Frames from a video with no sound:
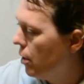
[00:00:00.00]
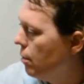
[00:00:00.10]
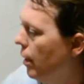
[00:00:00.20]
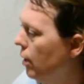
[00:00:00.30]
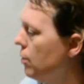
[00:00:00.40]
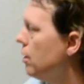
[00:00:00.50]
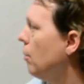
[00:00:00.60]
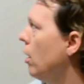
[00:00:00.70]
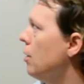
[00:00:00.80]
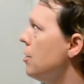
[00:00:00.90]
tomatoes
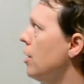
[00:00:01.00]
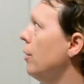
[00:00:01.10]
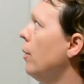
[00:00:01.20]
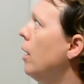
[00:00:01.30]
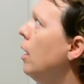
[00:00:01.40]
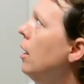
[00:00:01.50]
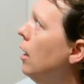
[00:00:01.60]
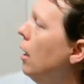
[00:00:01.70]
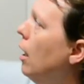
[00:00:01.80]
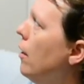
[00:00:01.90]
somewhere else too.
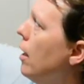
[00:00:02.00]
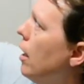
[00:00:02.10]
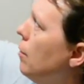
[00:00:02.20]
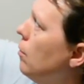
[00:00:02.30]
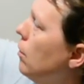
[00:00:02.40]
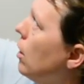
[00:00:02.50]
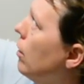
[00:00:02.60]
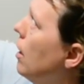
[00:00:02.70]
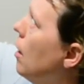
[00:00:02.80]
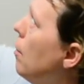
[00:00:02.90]
And then a little
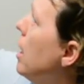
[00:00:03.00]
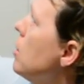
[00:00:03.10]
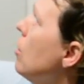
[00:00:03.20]
thing of basil